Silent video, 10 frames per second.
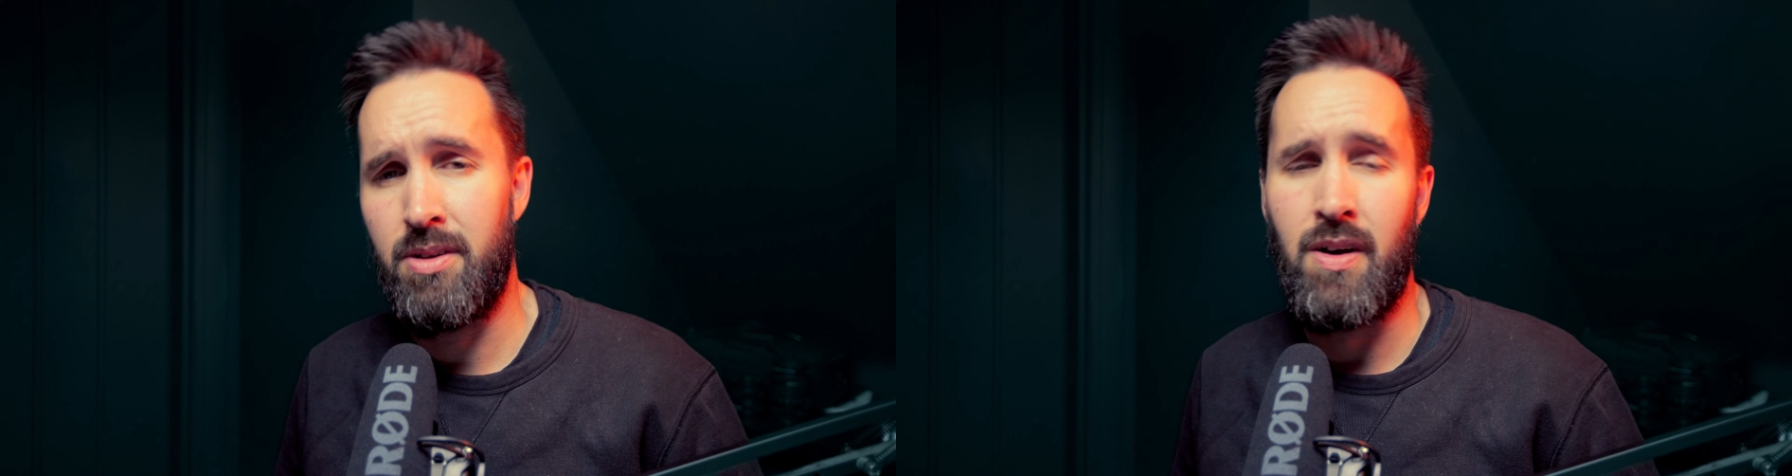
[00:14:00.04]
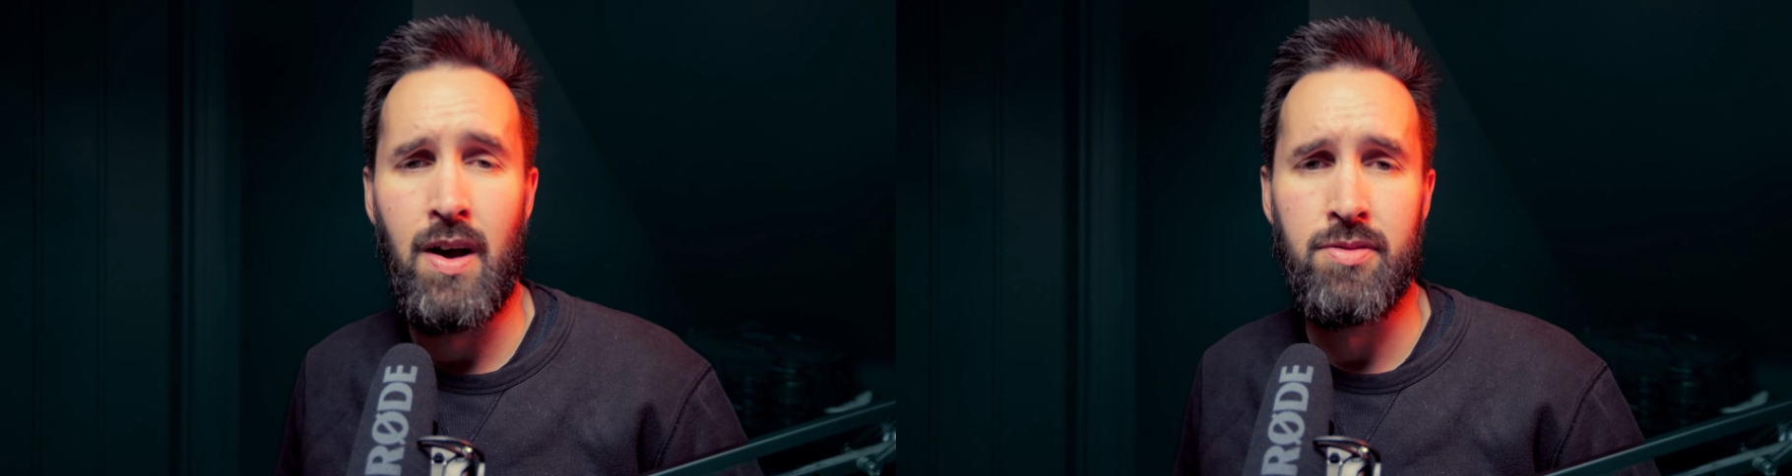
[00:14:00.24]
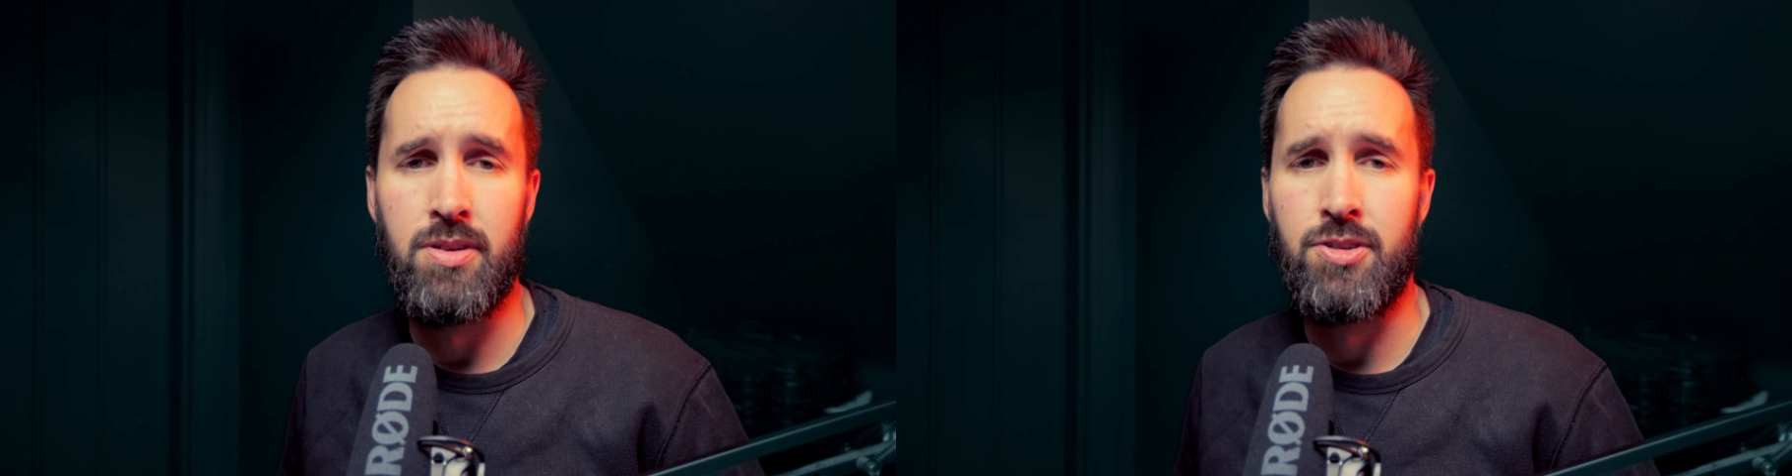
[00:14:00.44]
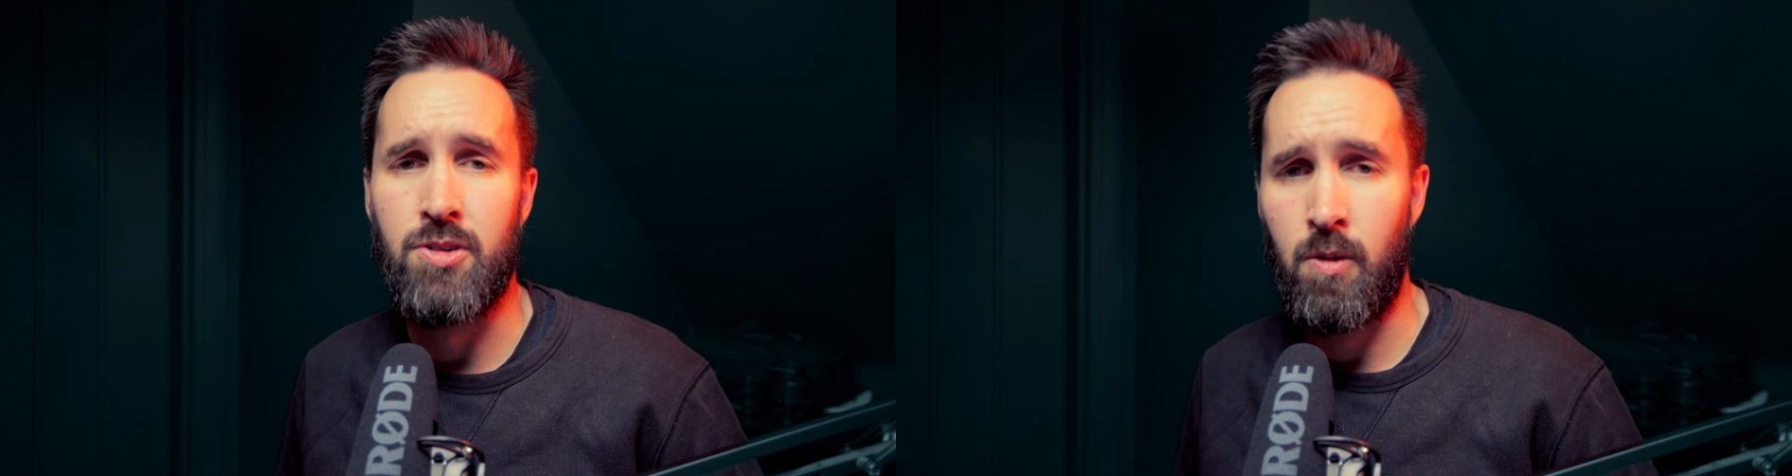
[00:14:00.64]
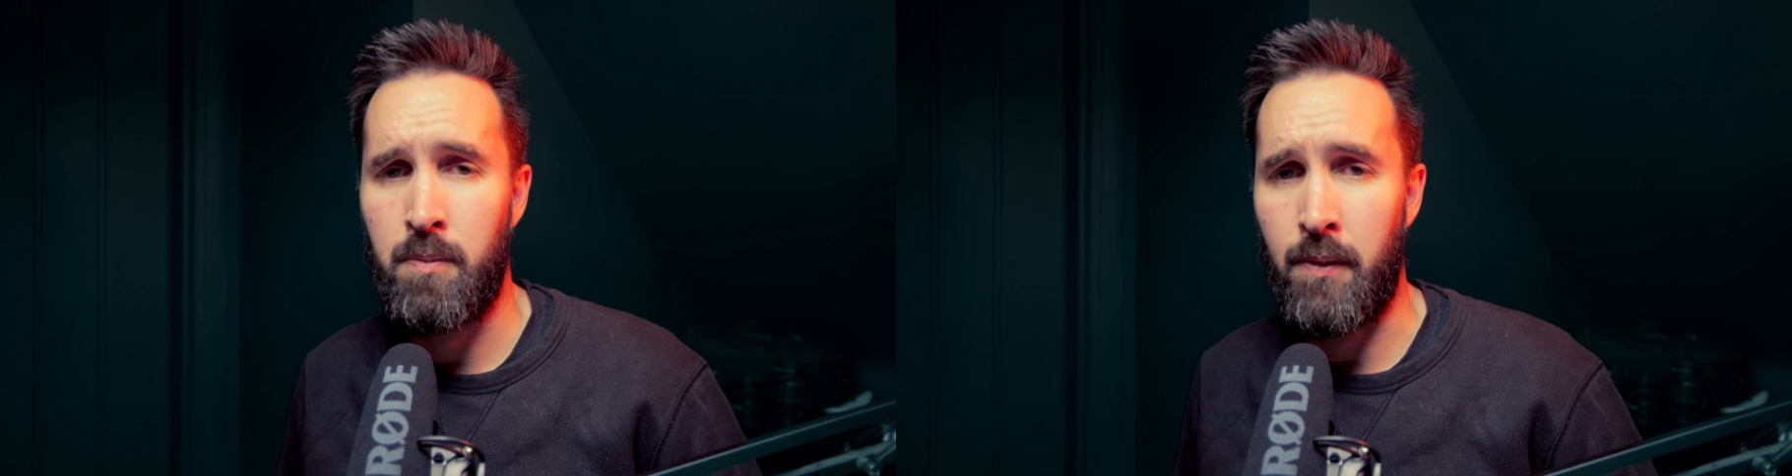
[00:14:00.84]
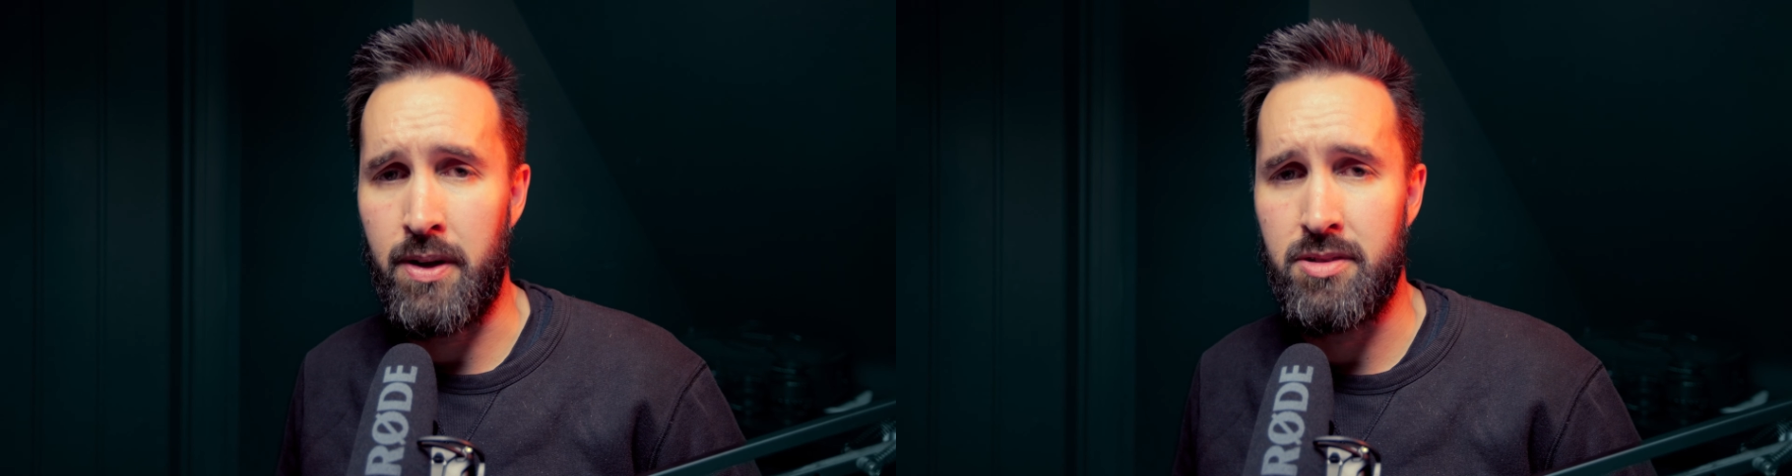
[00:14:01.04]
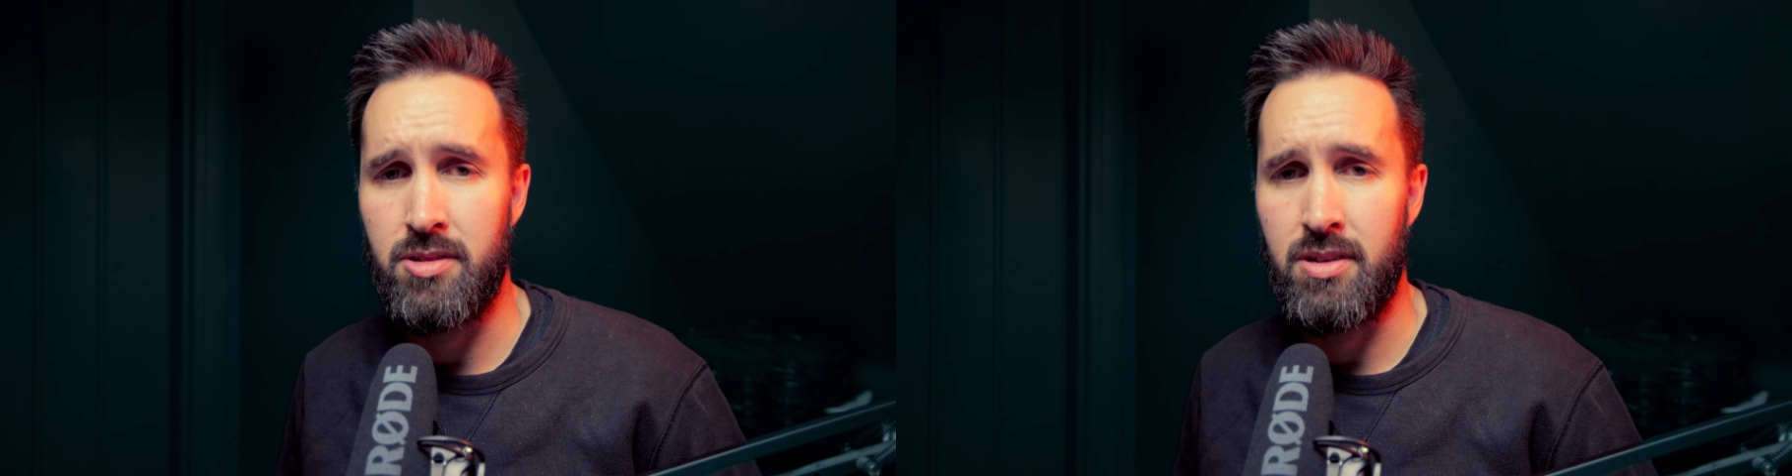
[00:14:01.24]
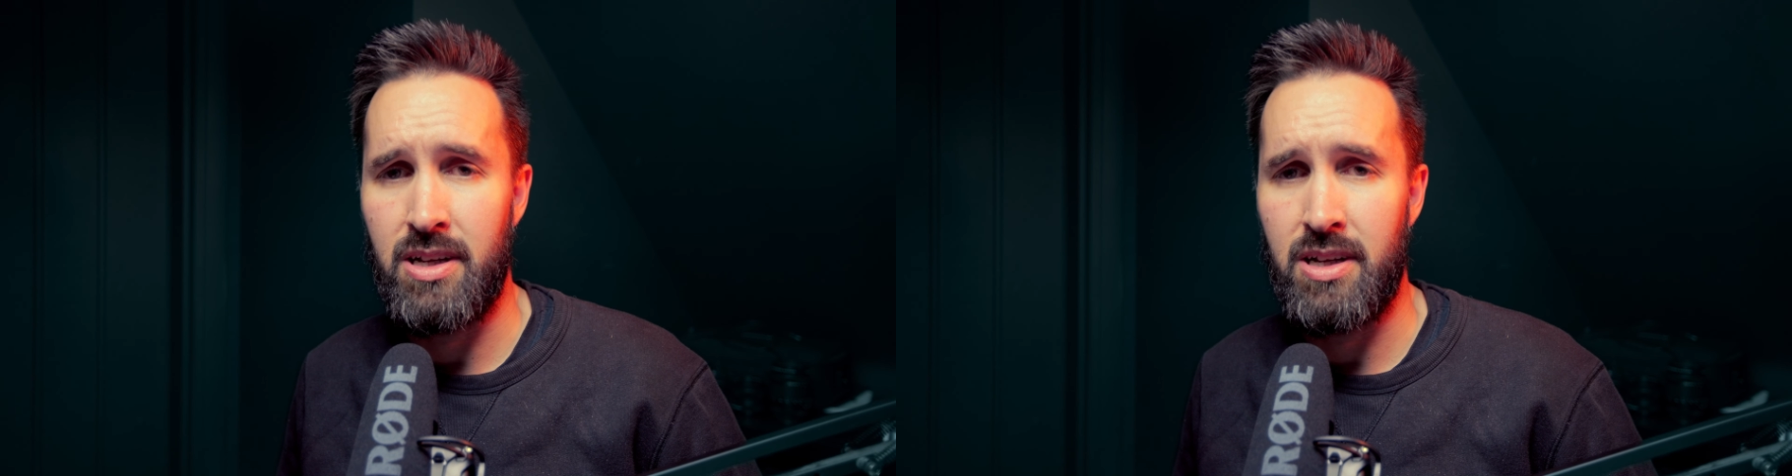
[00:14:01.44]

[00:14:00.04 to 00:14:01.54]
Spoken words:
now have control points